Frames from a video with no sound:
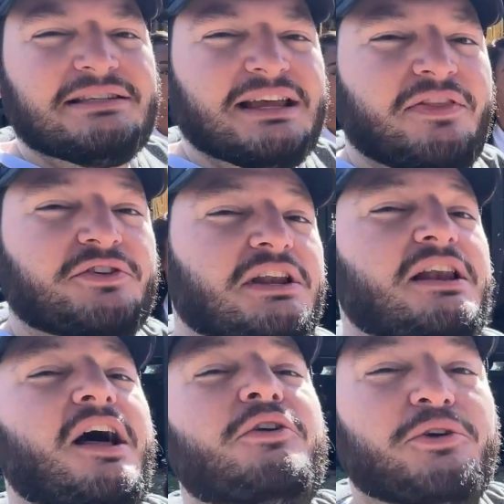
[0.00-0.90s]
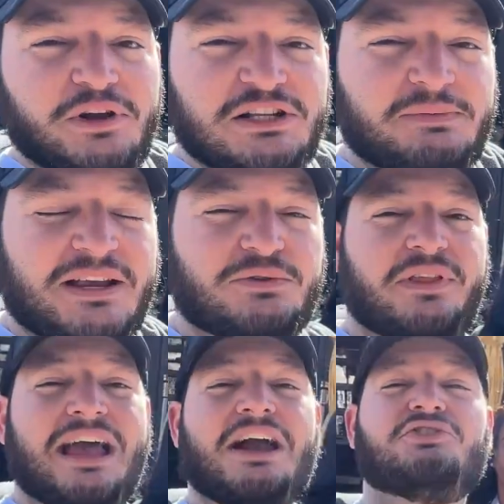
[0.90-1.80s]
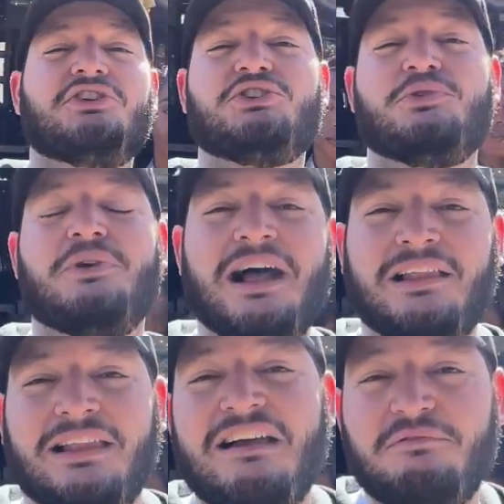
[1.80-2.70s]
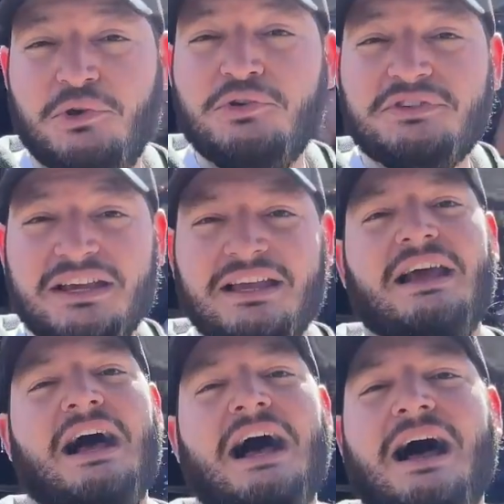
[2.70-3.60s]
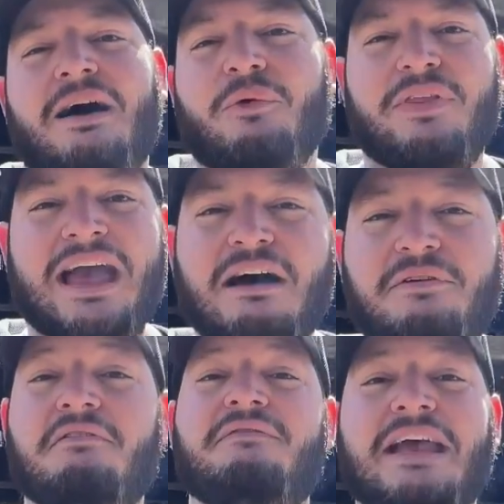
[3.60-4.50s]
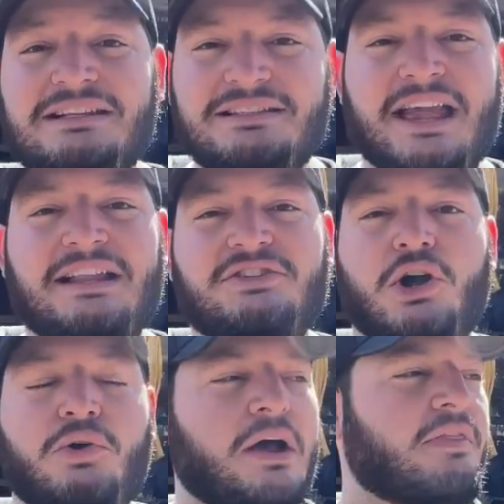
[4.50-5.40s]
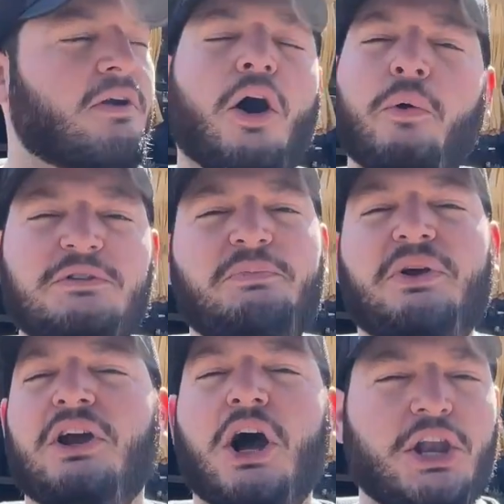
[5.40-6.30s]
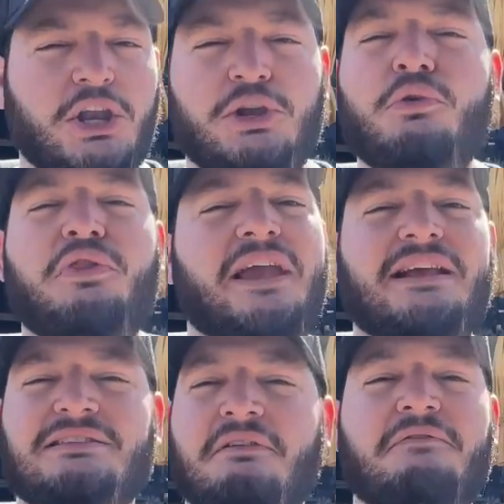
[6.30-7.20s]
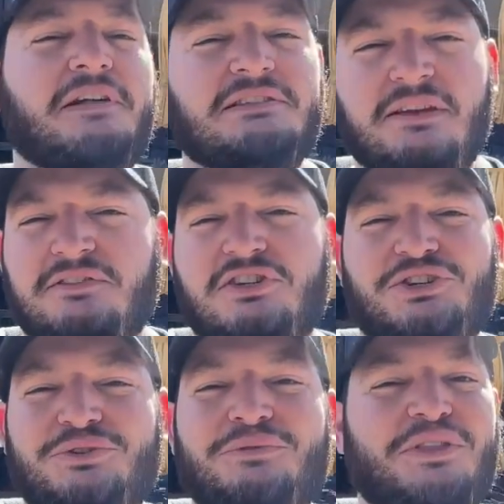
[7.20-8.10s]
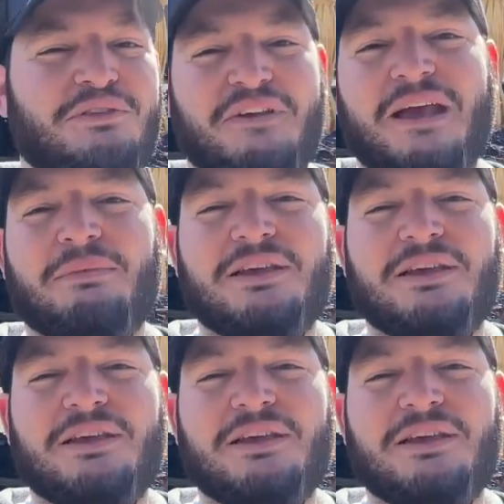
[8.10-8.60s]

And there's another green space where they actually do live music, where they have events. And so they're always putting on new things and fun stuff to do with the family.